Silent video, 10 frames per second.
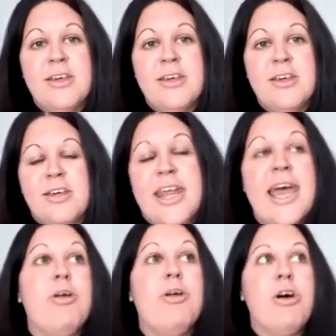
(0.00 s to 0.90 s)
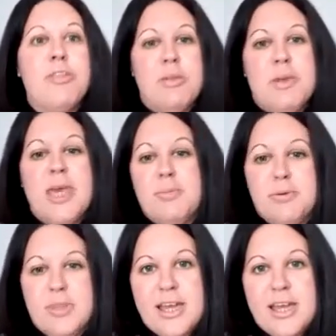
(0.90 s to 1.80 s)
And now a lot of the
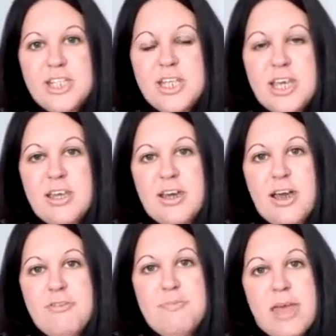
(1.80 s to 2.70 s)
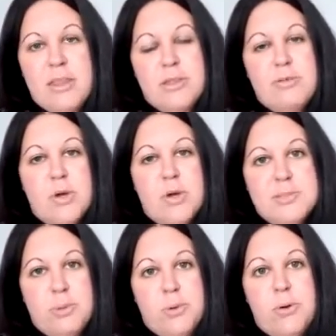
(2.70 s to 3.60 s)
people that actually I've met through
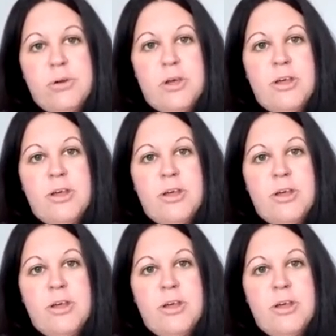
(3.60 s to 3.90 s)
Usborne